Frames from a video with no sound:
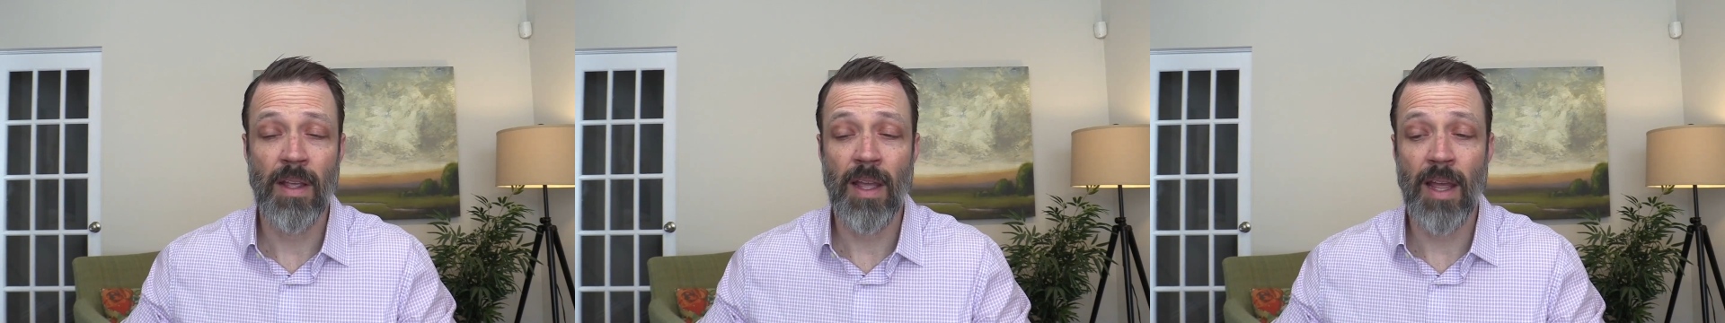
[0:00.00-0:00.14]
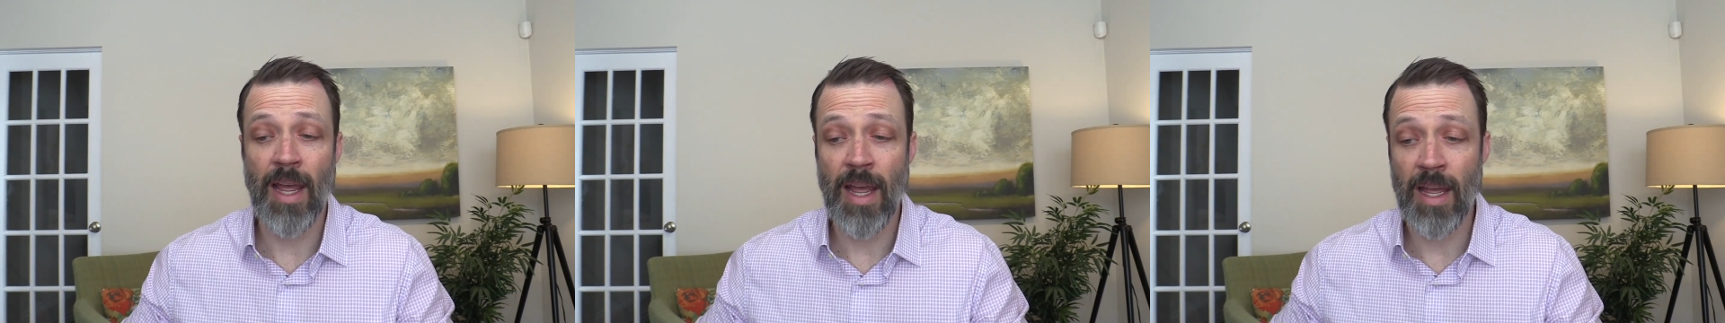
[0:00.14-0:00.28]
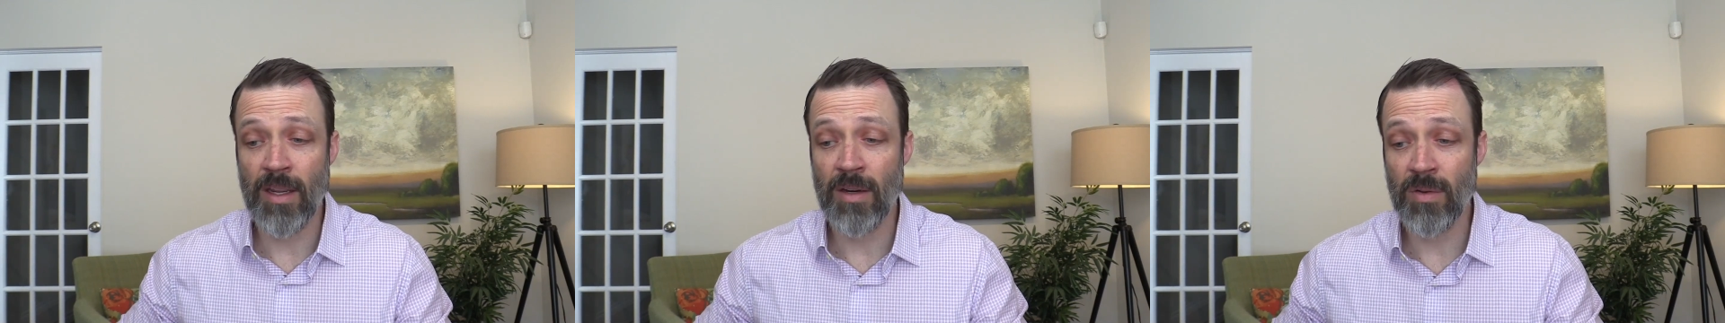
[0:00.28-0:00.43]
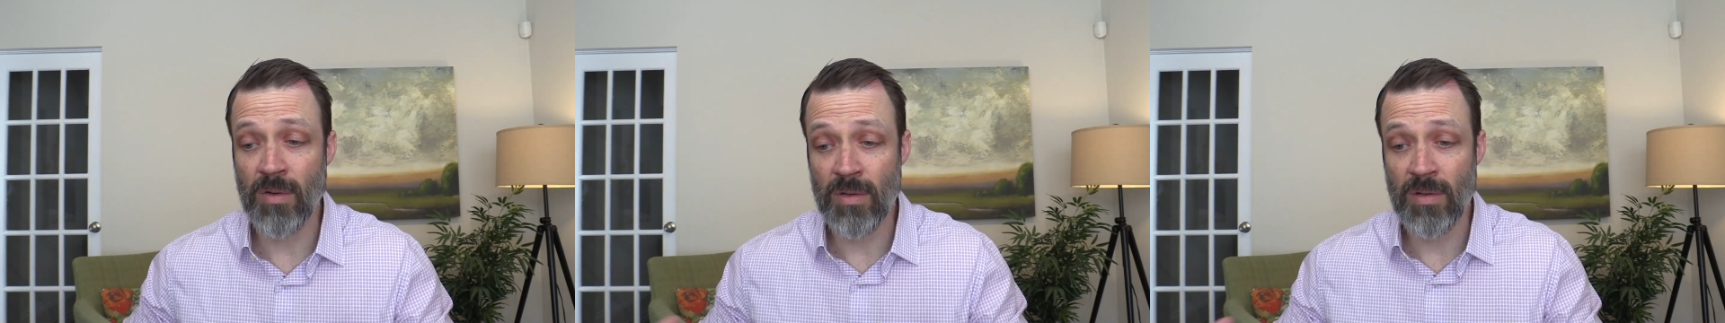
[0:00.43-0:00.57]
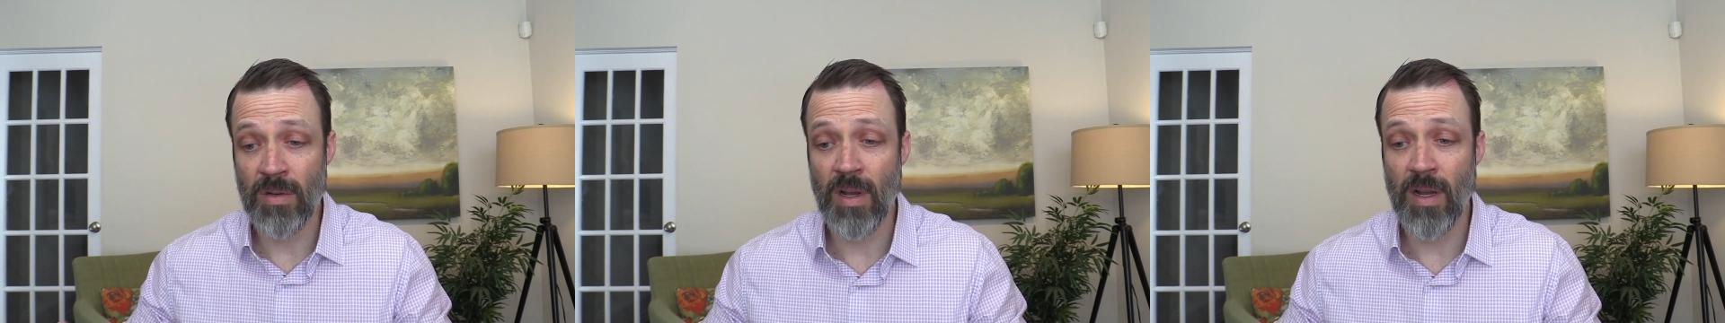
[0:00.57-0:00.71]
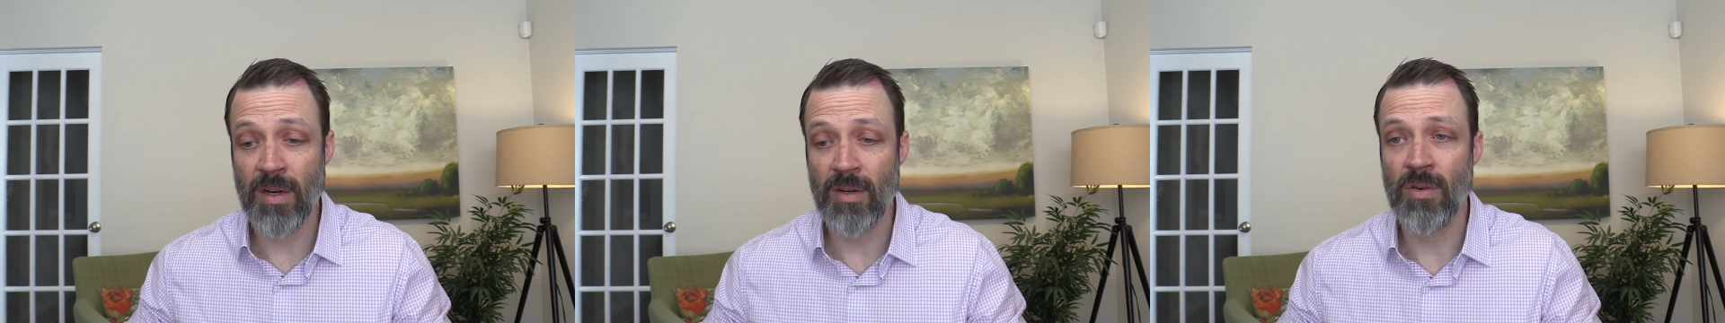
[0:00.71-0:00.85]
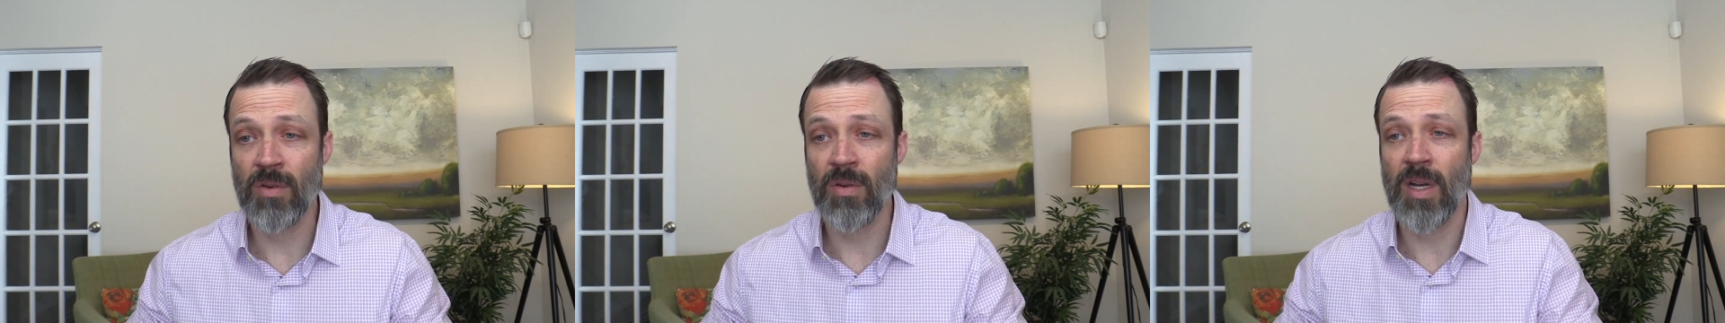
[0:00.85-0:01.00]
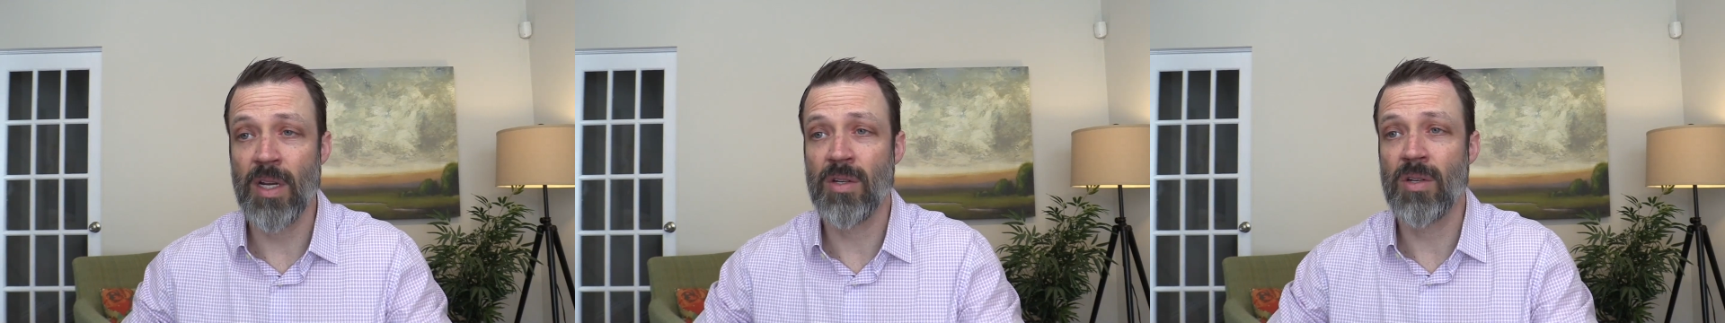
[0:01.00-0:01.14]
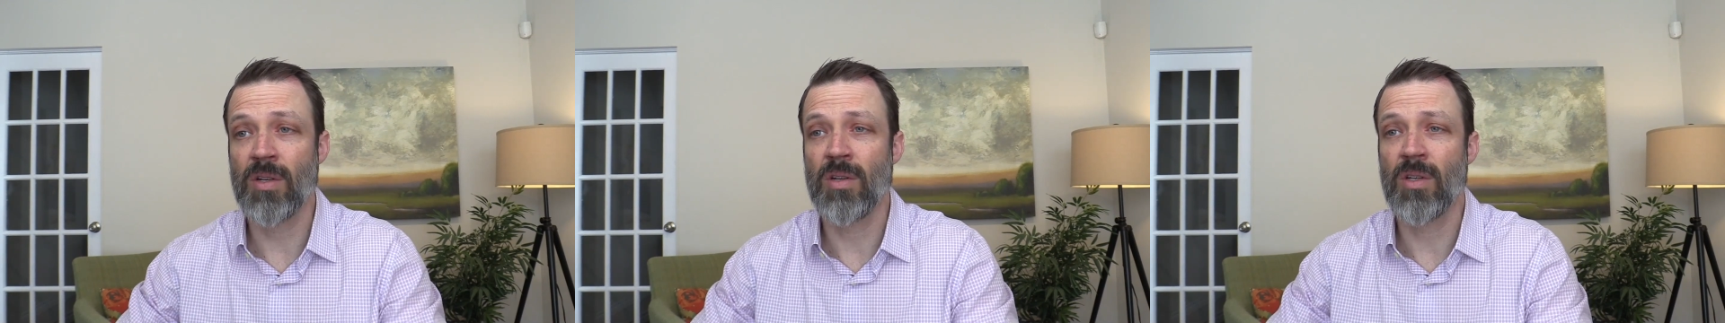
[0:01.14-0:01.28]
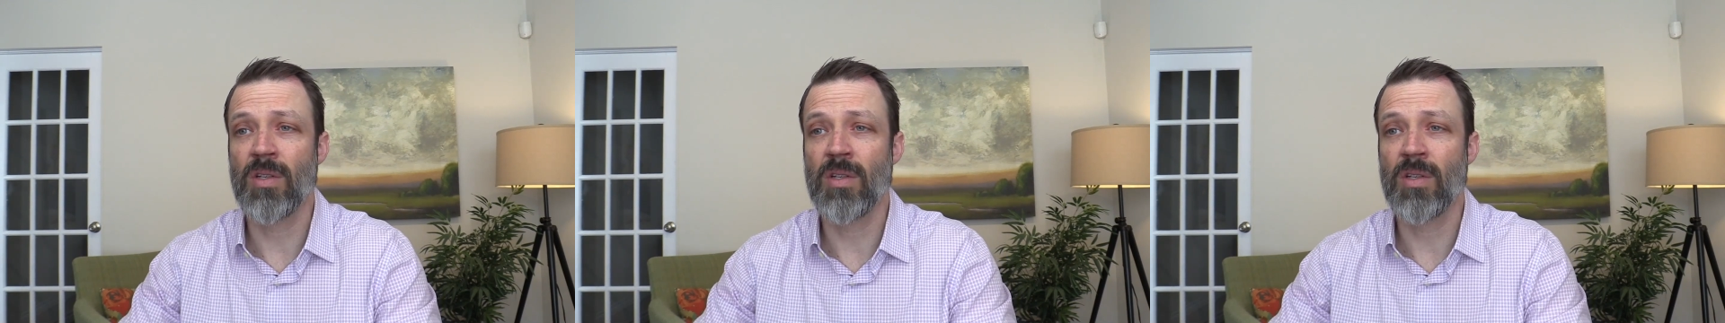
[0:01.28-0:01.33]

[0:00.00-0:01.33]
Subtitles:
Anger is not aggression.